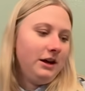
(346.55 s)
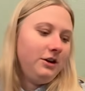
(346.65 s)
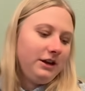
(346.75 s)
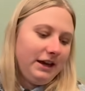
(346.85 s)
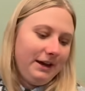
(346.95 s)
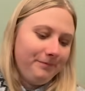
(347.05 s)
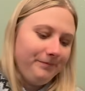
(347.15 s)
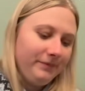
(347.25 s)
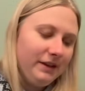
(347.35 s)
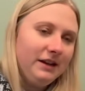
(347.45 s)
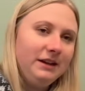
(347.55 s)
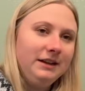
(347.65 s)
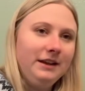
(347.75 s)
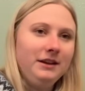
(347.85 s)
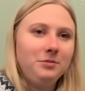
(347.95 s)
Okay,
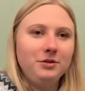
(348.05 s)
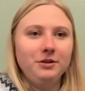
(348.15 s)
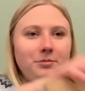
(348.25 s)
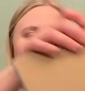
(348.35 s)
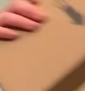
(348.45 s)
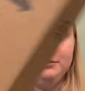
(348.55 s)
now the important part,